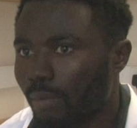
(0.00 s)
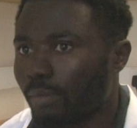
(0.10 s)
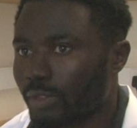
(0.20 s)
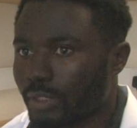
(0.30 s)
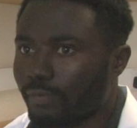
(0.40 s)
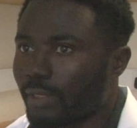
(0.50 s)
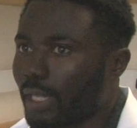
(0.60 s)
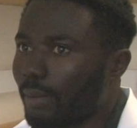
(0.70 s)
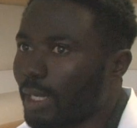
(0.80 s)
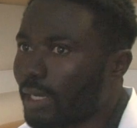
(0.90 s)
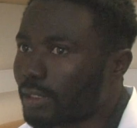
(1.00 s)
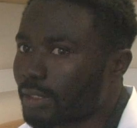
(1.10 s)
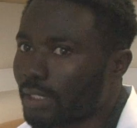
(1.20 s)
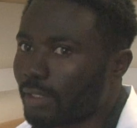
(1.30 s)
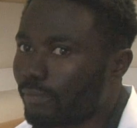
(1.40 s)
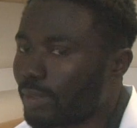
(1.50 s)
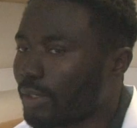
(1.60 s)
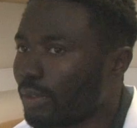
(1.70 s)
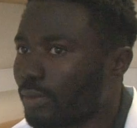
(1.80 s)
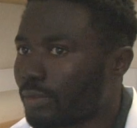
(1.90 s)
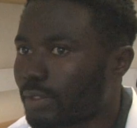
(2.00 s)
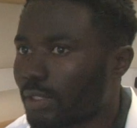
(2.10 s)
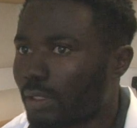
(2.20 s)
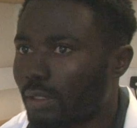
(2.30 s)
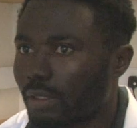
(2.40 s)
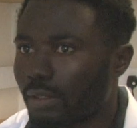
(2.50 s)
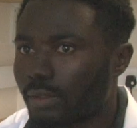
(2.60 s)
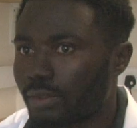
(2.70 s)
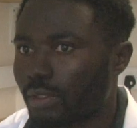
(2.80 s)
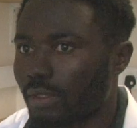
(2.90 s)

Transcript: most of the chemicals that have been used to